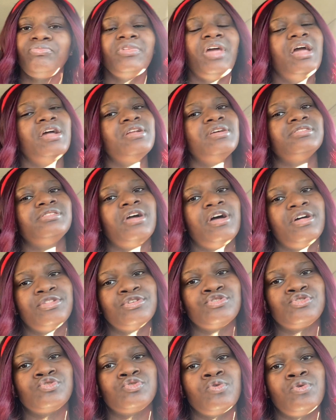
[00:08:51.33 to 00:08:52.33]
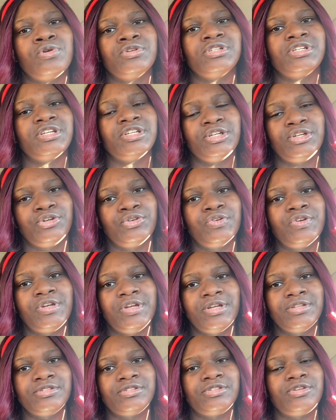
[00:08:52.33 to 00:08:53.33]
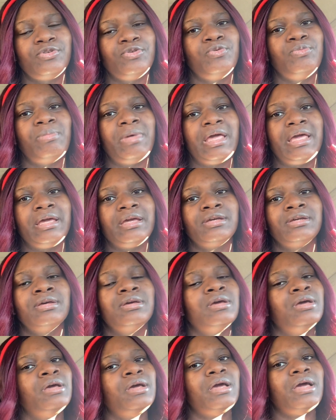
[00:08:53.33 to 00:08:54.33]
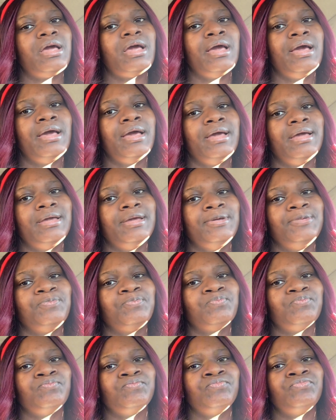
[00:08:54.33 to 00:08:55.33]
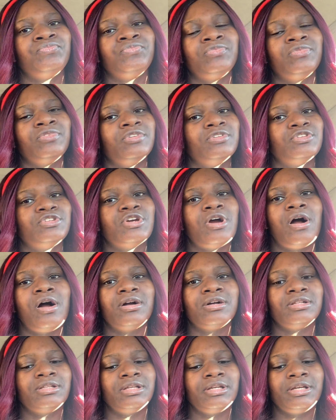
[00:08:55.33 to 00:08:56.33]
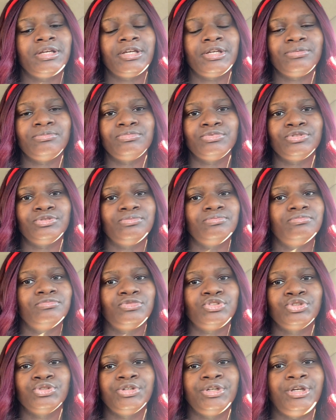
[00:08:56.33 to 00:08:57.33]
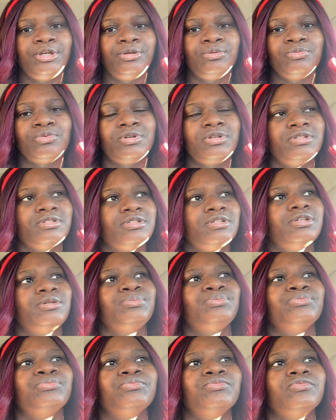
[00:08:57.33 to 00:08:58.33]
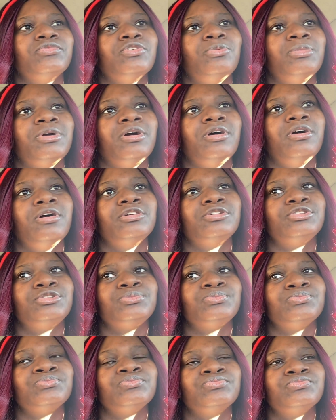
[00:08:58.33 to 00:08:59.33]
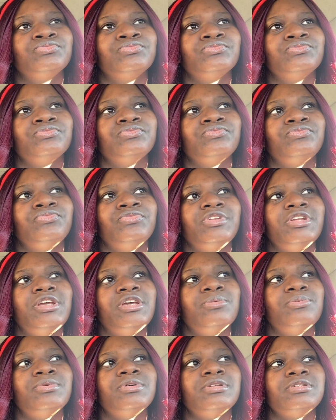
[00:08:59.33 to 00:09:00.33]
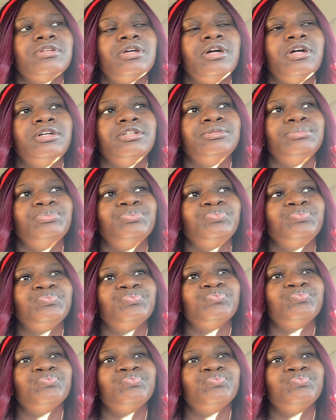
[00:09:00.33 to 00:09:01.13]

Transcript: and this other store to get ingredients to make a chocolate treat. What is it? Oh my gosh. It was, um,